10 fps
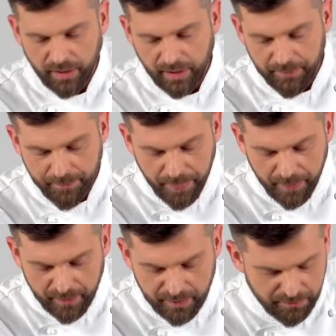um,
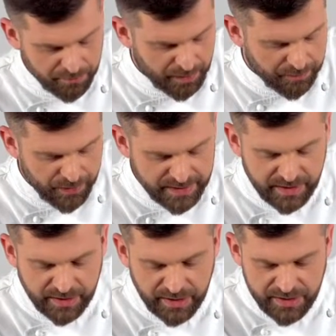by
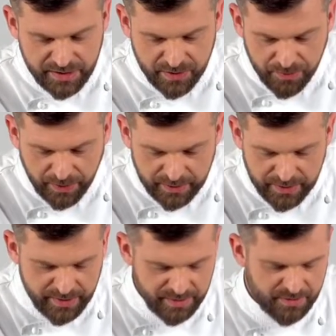pressing these two
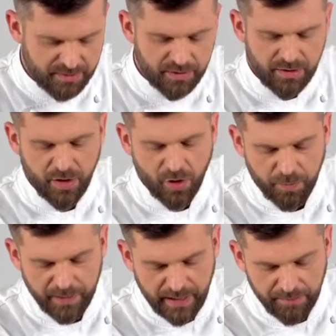buttons, you
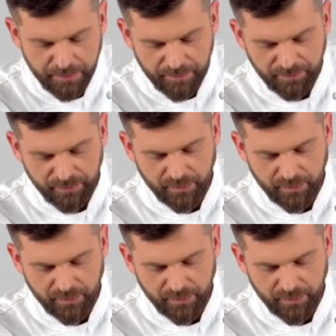open up